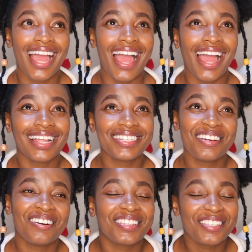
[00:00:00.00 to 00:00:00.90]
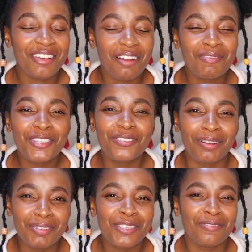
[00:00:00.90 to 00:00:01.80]
And yeah, so I'm just
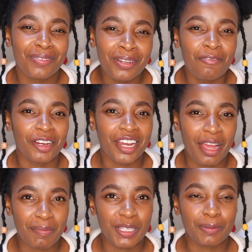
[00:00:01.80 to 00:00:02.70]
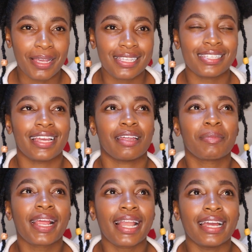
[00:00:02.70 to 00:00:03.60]
in a very happy space, and
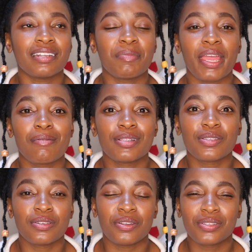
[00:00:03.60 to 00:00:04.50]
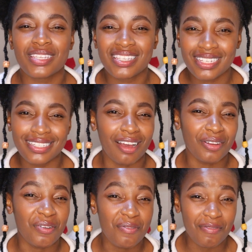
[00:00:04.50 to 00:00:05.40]
I'm glad I'm able to, you know, to sit
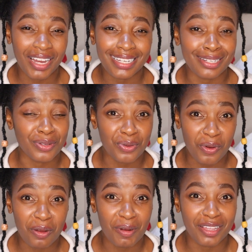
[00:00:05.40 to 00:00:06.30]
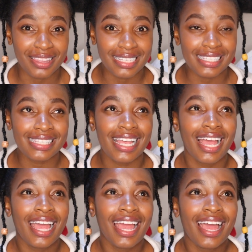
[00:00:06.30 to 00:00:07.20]
down and reflect and talk about this.
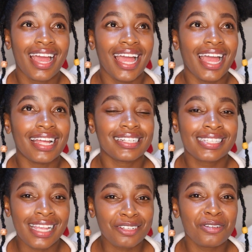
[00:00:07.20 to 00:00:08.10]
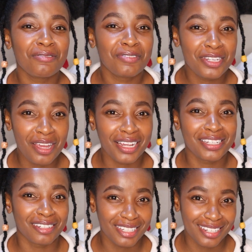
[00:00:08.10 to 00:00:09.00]
And there's actually a video I
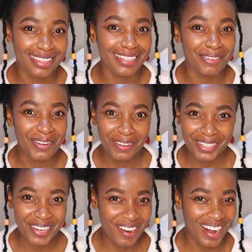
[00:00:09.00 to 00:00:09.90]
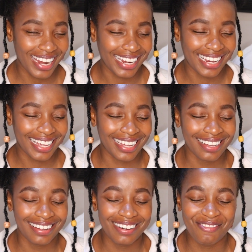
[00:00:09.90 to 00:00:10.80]
shot on this when I was crying.
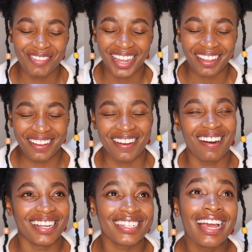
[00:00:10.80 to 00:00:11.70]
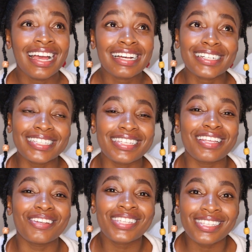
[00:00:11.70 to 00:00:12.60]
Oh my gosh, because
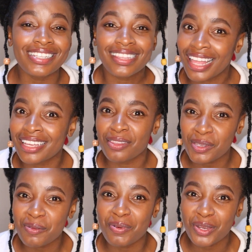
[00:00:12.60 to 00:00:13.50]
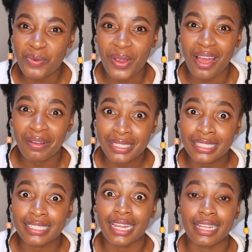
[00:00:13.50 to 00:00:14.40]
it was like, there was a point where I was
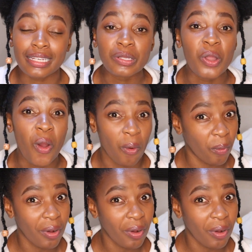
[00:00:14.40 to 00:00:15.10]
just like, no,